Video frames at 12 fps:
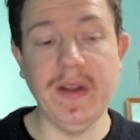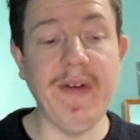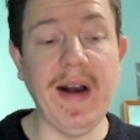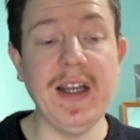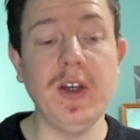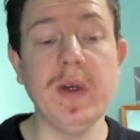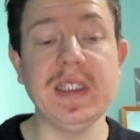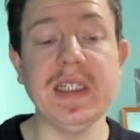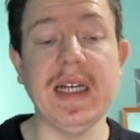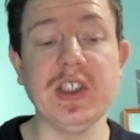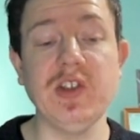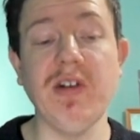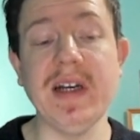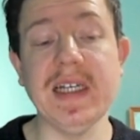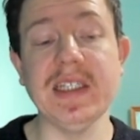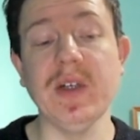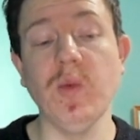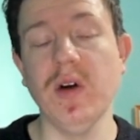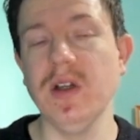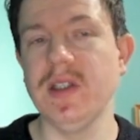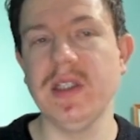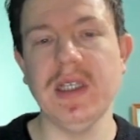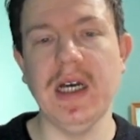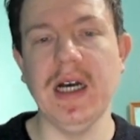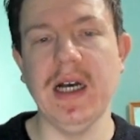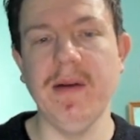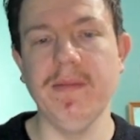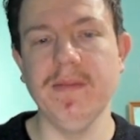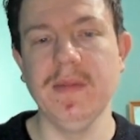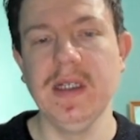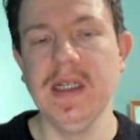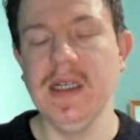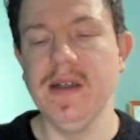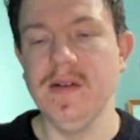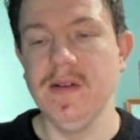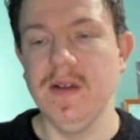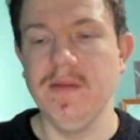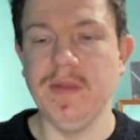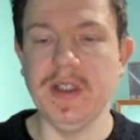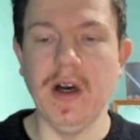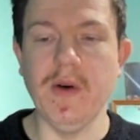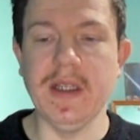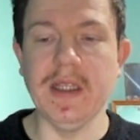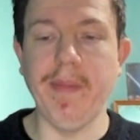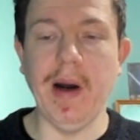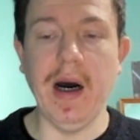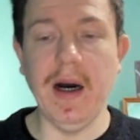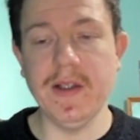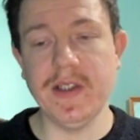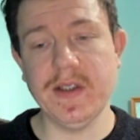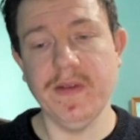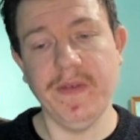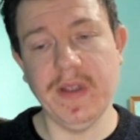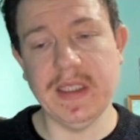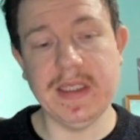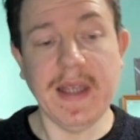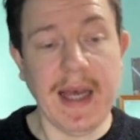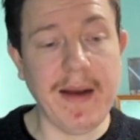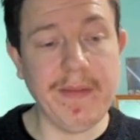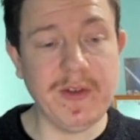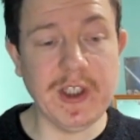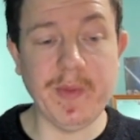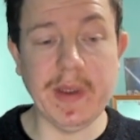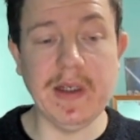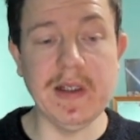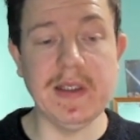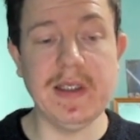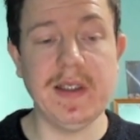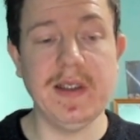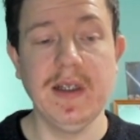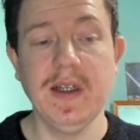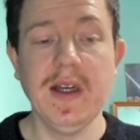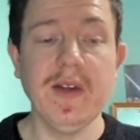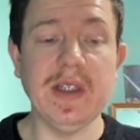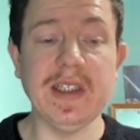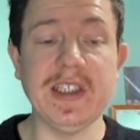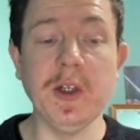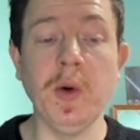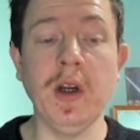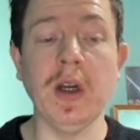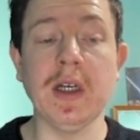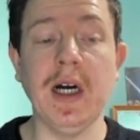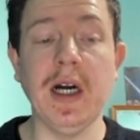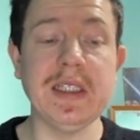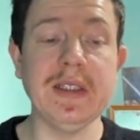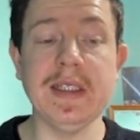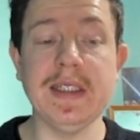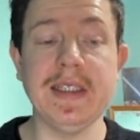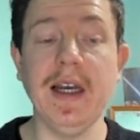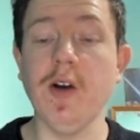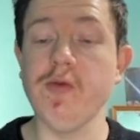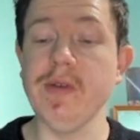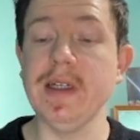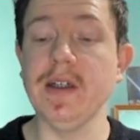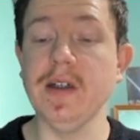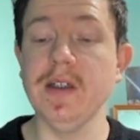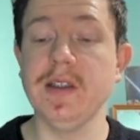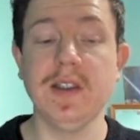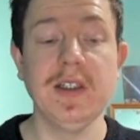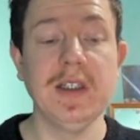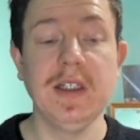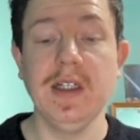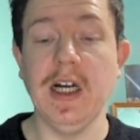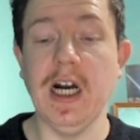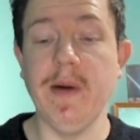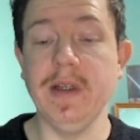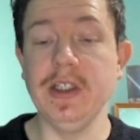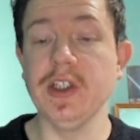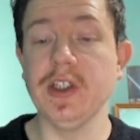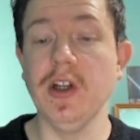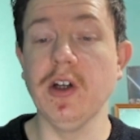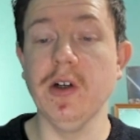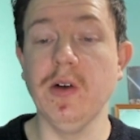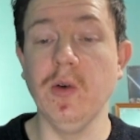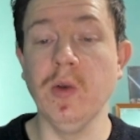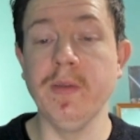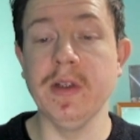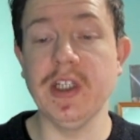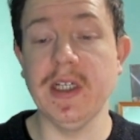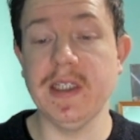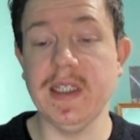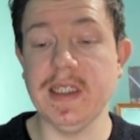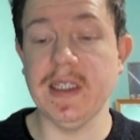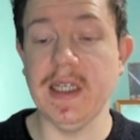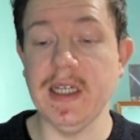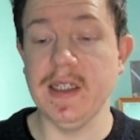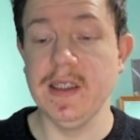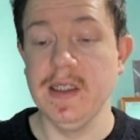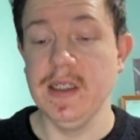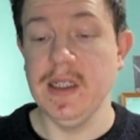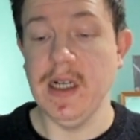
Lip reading: So the value isn't as great as it was, you know, in the past for this set, just because there's still a lot of cards in this set are really good. I mean, you just look at all the Majestics here.